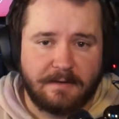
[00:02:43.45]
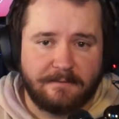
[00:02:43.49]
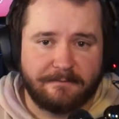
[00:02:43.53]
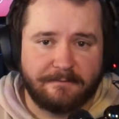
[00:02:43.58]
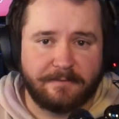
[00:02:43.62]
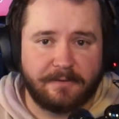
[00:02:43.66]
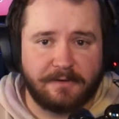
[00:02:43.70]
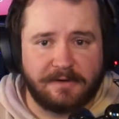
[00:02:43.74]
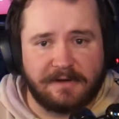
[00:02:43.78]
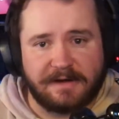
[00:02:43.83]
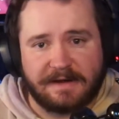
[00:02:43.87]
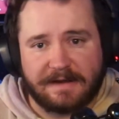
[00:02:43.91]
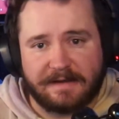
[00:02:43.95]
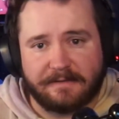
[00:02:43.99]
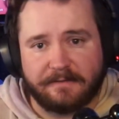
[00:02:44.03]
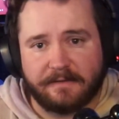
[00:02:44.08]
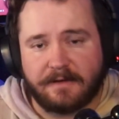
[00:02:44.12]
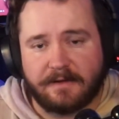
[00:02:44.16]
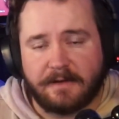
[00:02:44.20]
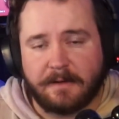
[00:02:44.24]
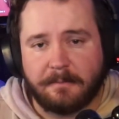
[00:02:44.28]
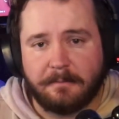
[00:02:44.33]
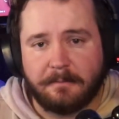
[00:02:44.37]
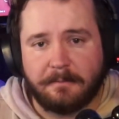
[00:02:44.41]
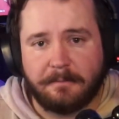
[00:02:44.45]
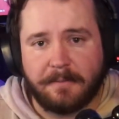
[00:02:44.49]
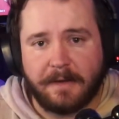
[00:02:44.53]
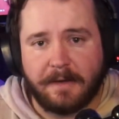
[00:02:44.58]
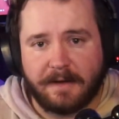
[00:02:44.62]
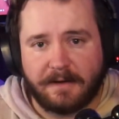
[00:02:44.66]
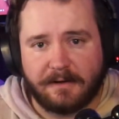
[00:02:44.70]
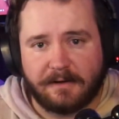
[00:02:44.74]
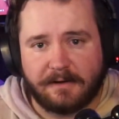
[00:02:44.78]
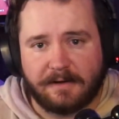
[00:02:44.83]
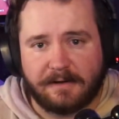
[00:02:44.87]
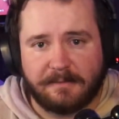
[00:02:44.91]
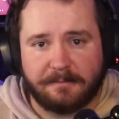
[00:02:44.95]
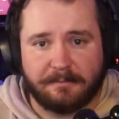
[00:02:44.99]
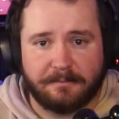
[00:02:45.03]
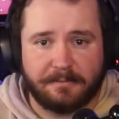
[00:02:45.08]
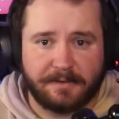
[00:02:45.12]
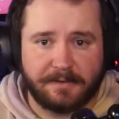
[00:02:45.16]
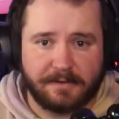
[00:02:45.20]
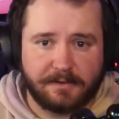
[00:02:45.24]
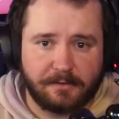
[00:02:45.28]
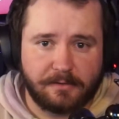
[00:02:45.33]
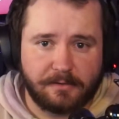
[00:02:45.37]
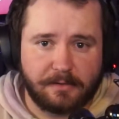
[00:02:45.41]
for an even better and
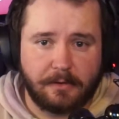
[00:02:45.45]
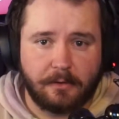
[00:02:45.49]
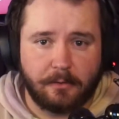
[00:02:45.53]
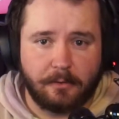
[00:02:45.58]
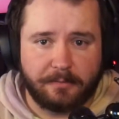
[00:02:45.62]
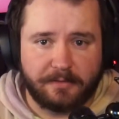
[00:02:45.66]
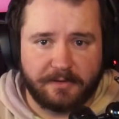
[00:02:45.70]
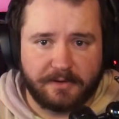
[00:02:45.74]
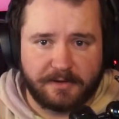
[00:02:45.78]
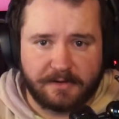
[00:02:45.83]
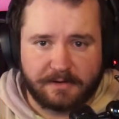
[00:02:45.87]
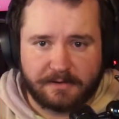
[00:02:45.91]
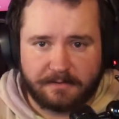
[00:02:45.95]
bigger opener.